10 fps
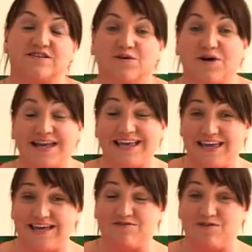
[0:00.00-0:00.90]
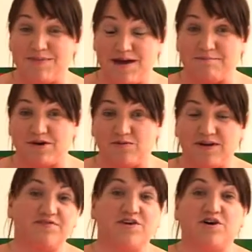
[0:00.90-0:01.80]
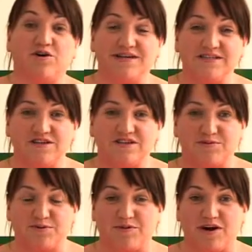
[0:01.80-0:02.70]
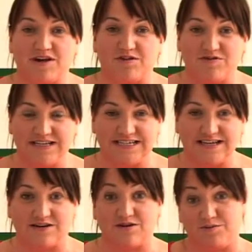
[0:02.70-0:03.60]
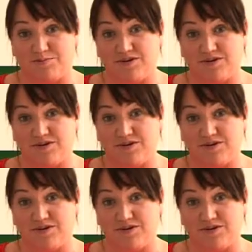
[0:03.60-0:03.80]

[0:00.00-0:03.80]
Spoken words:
So again, remember, whenever you go into your supermarket, retailer or